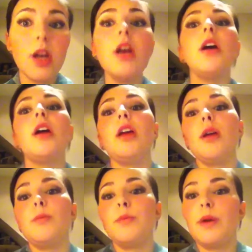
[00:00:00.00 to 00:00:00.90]

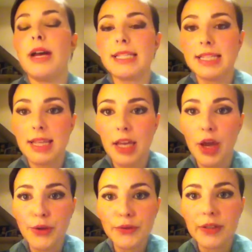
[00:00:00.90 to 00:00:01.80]
but as I say,
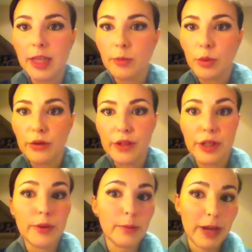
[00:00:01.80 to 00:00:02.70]
hopefully the more I do the
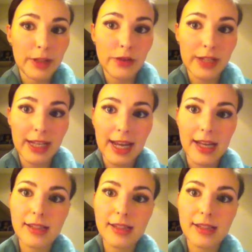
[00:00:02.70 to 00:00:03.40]
better it gets.